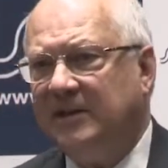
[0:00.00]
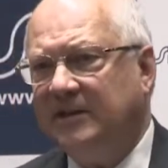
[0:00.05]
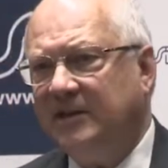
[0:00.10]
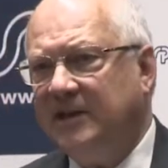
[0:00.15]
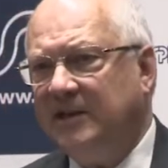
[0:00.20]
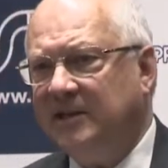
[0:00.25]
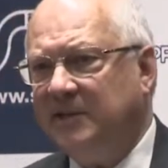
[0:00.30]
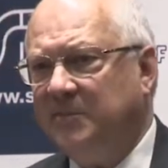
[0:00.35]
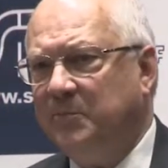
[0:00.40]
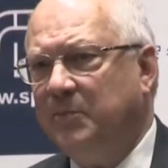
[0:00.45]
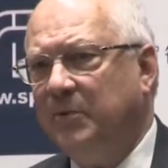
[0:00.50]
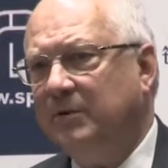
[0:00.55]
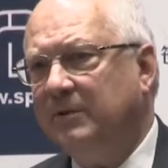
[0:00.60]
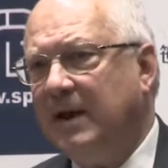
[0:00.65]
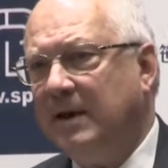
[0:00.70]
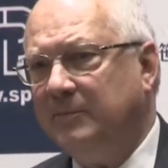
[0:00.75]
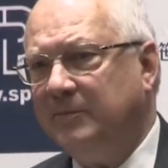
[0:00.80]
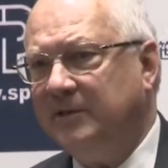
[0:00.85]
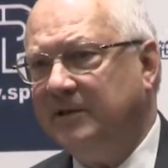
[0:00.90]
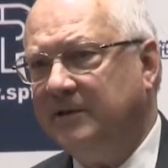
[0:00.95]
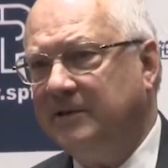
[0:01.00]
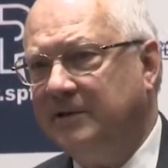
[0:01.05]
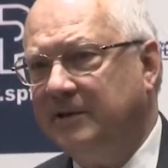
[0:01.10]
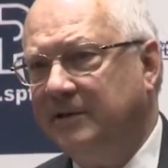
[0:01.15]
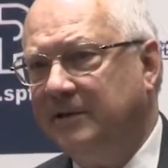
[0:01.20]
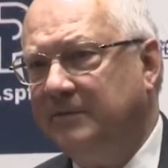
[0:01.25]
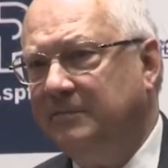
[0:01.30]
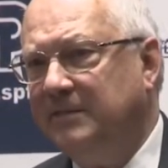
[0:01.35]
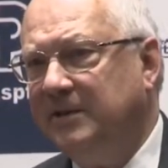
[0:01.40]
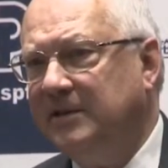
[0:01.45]
says perhaps,
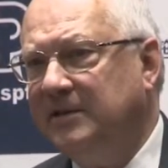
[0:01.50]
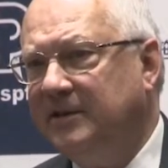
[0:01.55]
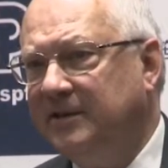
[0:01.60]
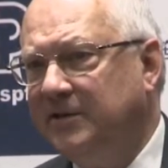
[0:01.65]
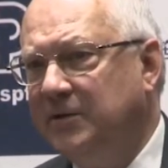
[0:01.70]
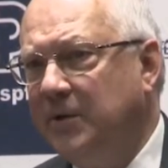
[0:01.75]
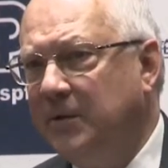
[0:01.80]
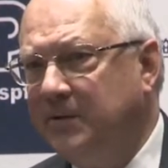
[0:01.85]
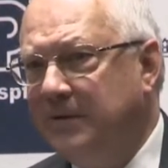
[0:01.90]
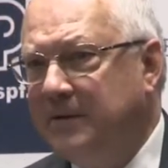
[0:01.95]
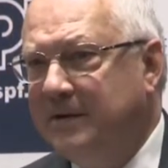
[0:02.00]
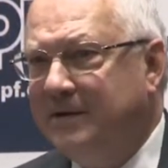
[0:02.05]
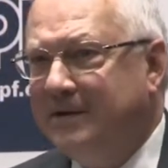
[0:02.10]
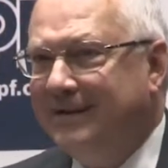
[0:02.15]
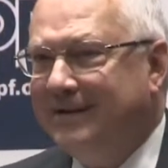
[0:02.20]
it means no.